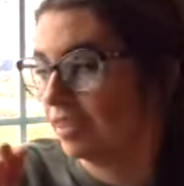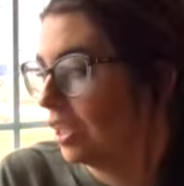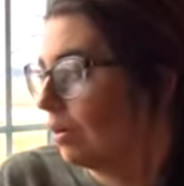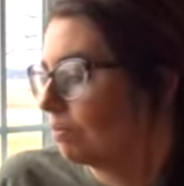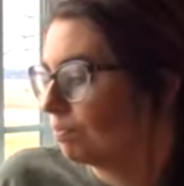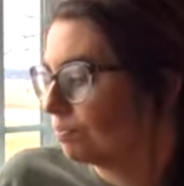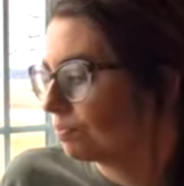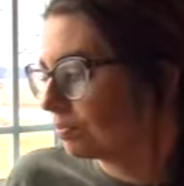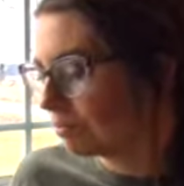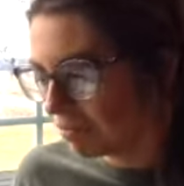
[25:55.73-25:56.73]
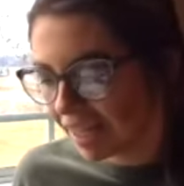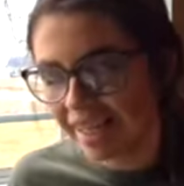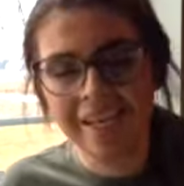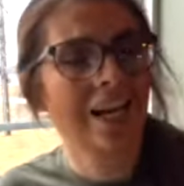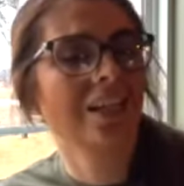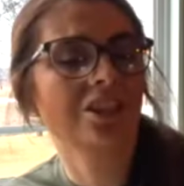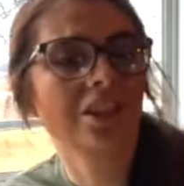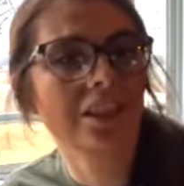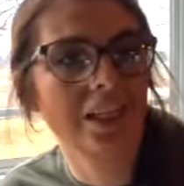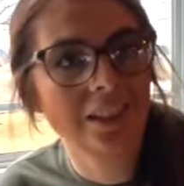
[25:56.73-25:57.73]
So he
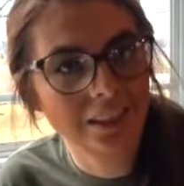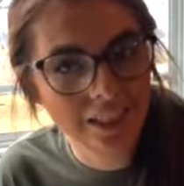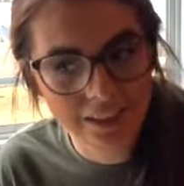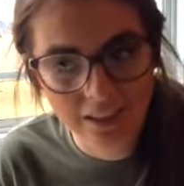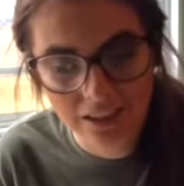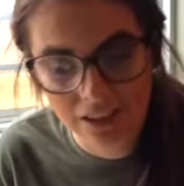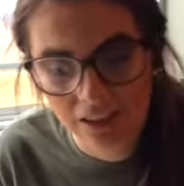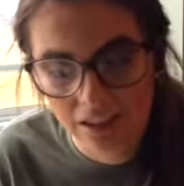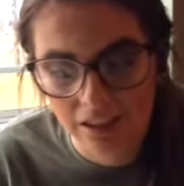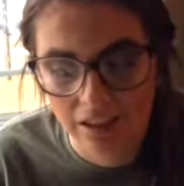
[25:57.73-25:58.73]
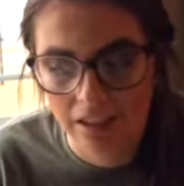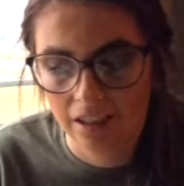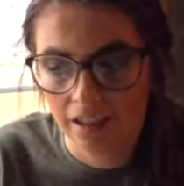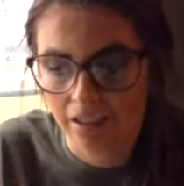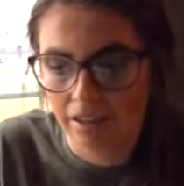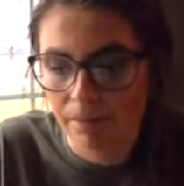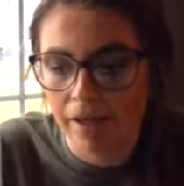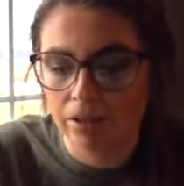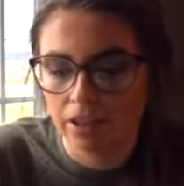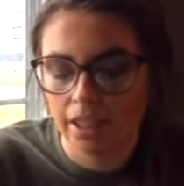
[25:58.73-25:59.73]
actually did not take the
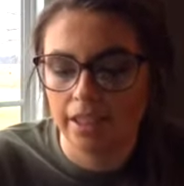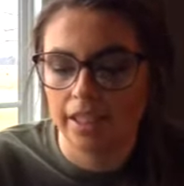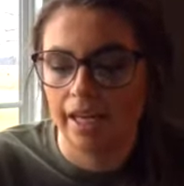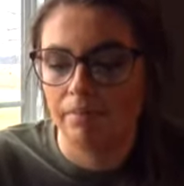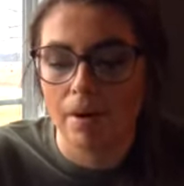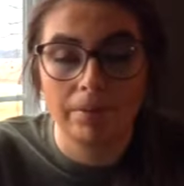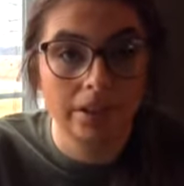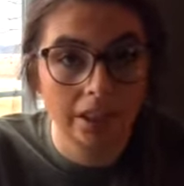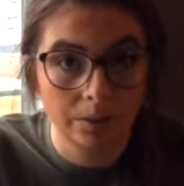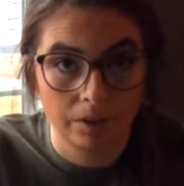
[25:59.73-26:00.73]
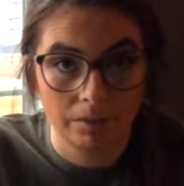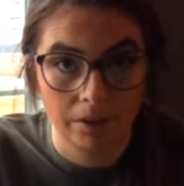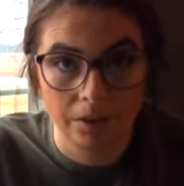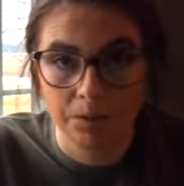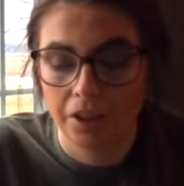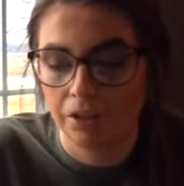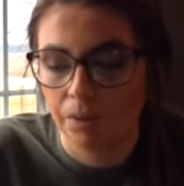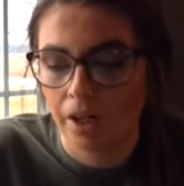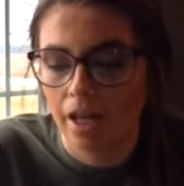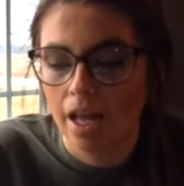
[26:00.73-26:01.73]
tomato seeds and pepper seeds with him this morning to
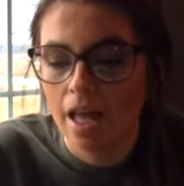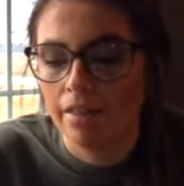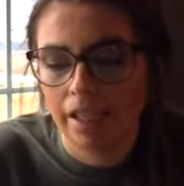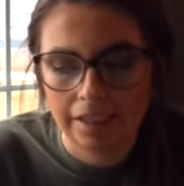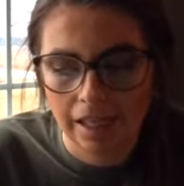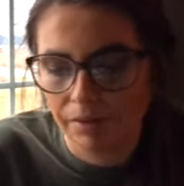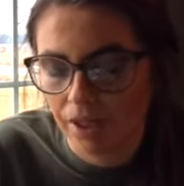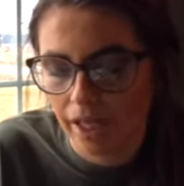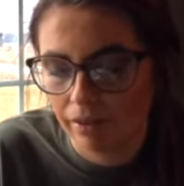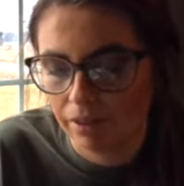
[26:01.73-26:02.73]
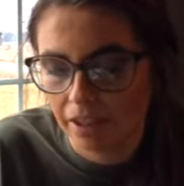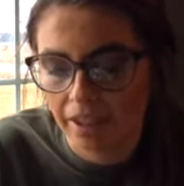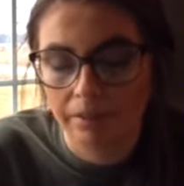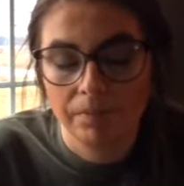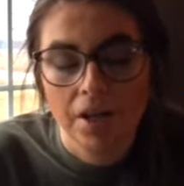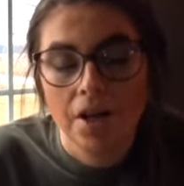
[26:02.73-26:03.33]
work. That's not what I gotta run to him.